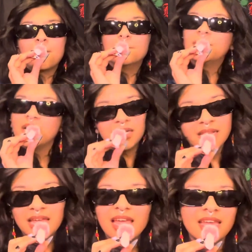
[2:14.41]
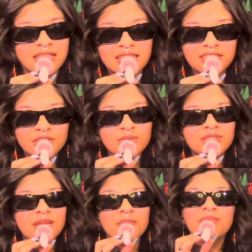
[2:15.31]
But hey, let's go
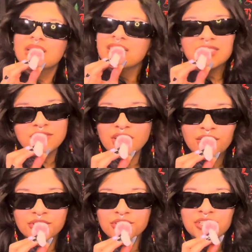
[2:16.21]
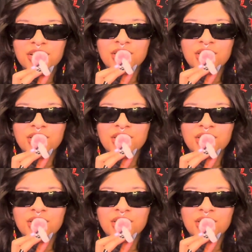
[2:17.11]
send billions of dollars